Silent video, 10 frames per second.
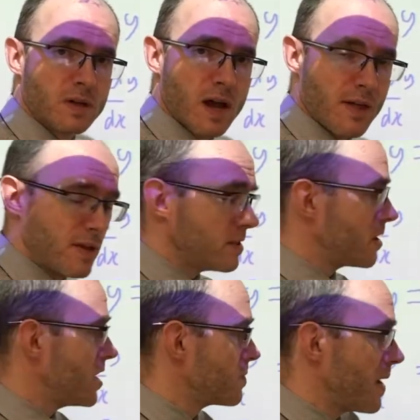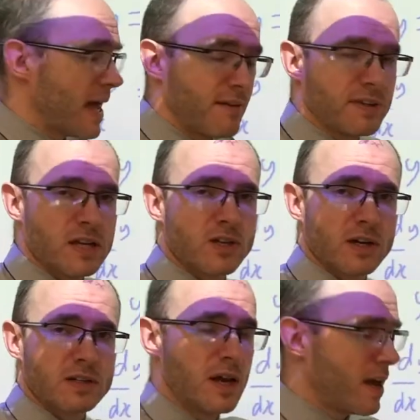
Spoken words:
and then times by f dash x.